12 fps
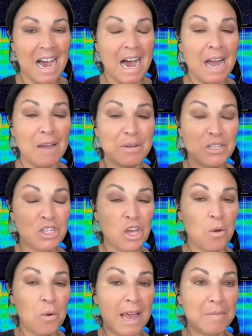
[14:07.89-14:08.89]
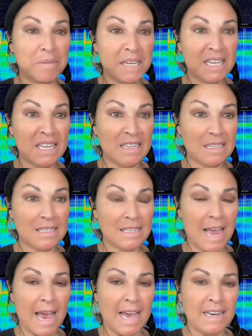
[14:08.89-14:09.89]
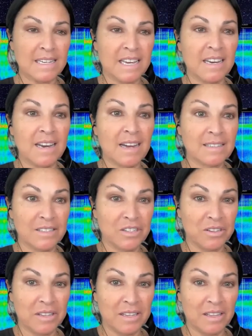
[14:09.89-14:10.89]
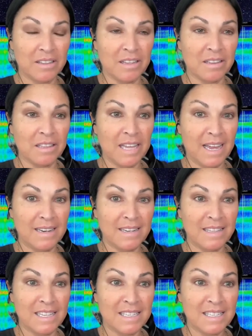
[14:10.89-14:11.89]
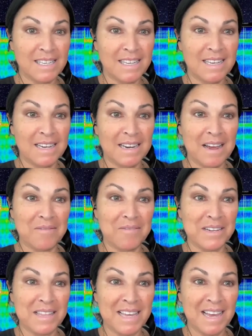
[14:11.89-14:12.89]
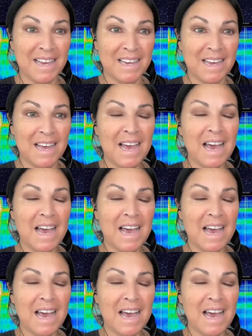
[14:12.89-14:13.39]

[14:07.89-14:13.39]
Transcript: I was so at peace and connected to the land and the sea and everything.